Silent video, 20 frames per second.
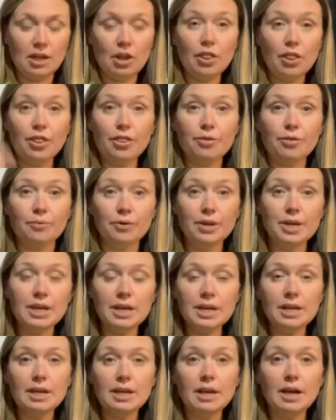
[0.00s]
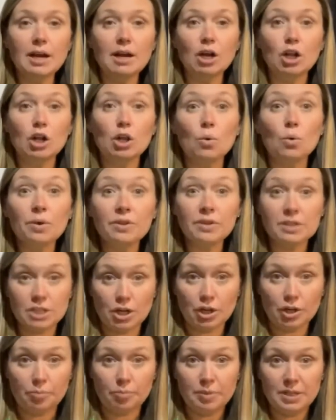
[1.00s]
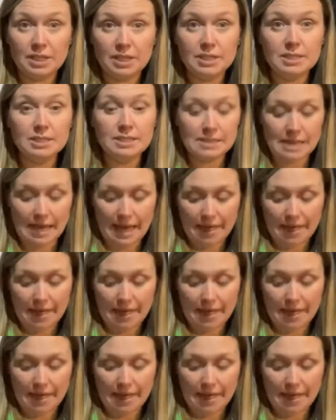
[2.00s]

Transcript: three glow-in-the-dark beads,